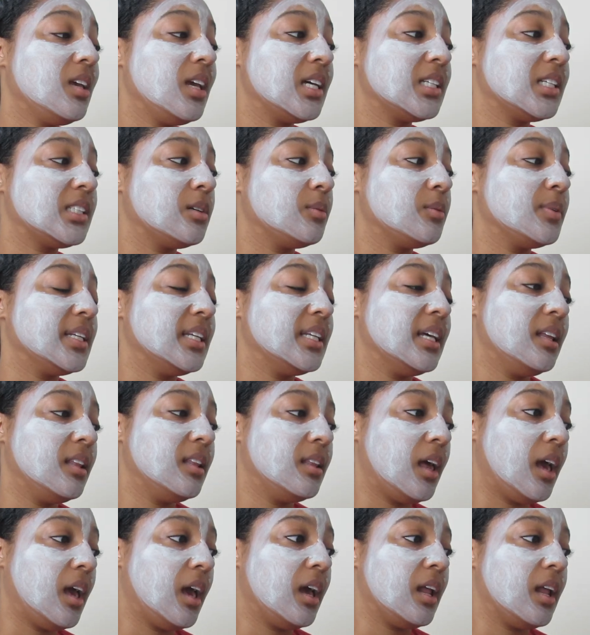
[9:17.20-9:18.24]
yeah, so we did
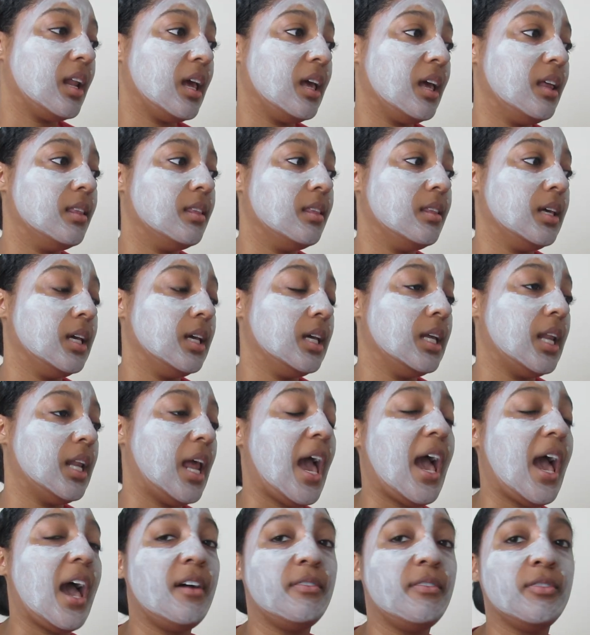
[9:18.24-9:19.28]
that, and then
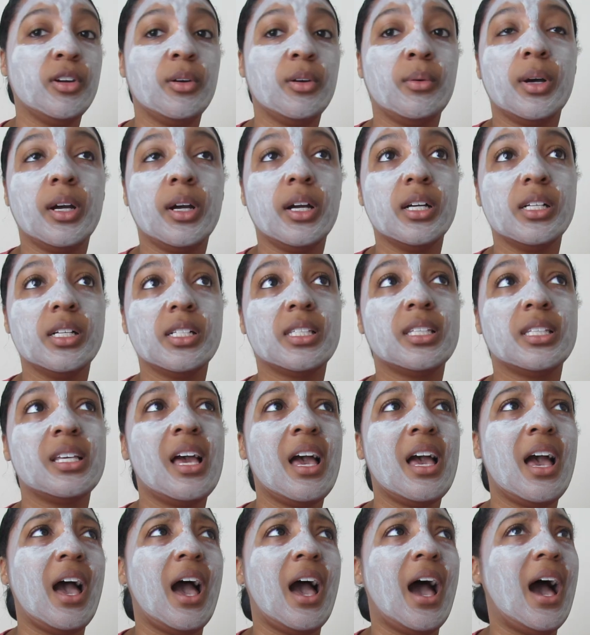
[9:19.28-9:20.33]
afterwards,
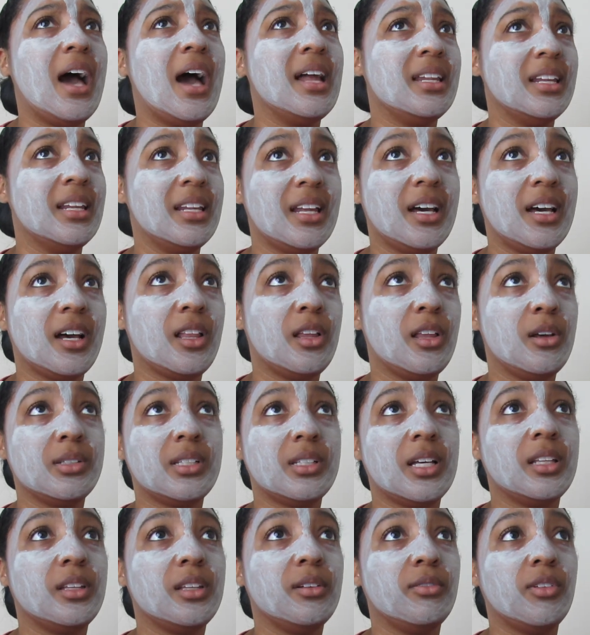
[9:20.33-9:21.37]
I did not close
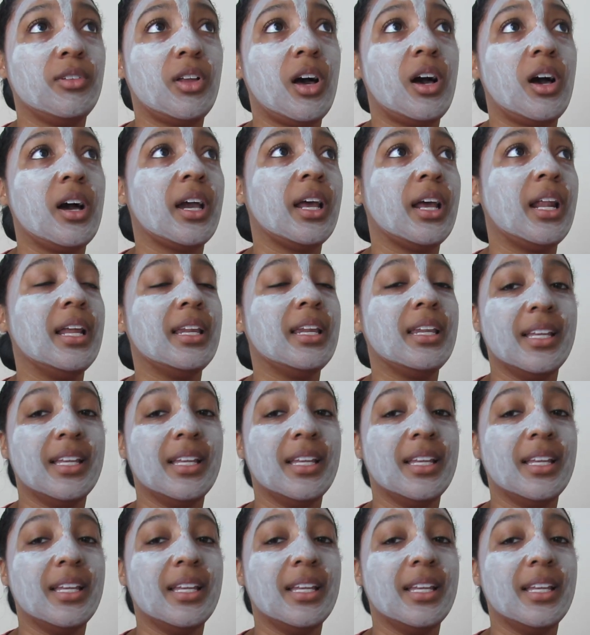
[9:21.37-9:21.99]
out the vlog, and I